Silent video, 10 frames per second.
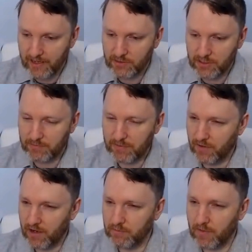just be
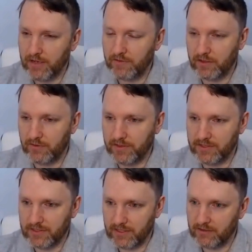very mindful of the
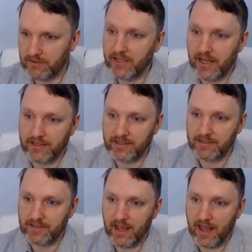skill
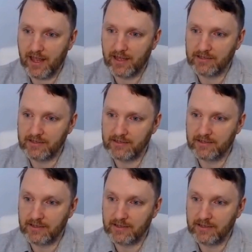sets and